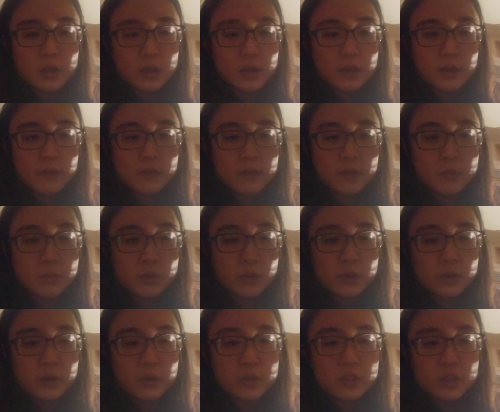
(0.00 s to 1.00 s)
if the
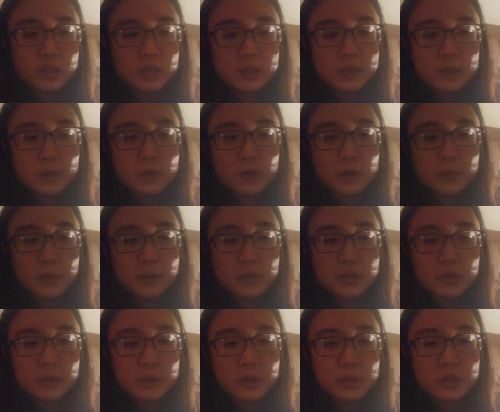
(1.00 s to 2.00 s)
Pluto and just Scorpio
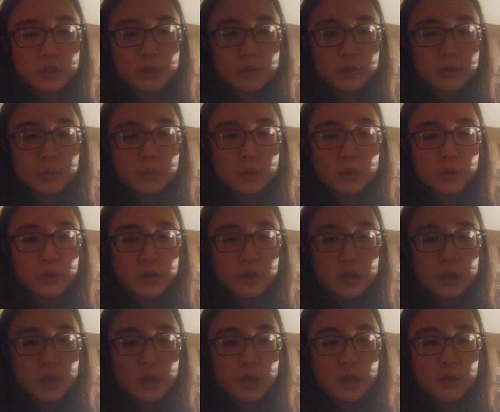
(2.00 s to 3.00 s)
generation was born
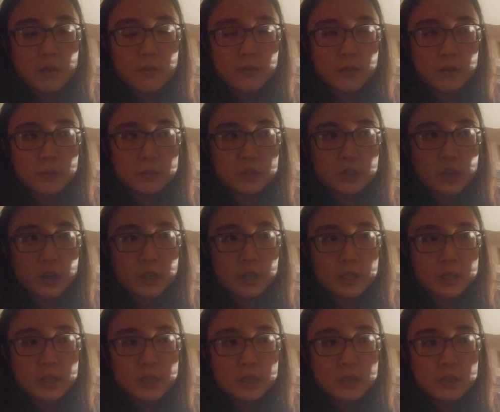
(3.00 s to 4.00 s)
from
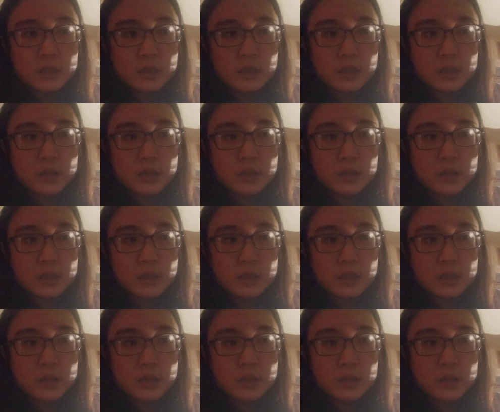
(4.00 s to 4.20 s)
darkness,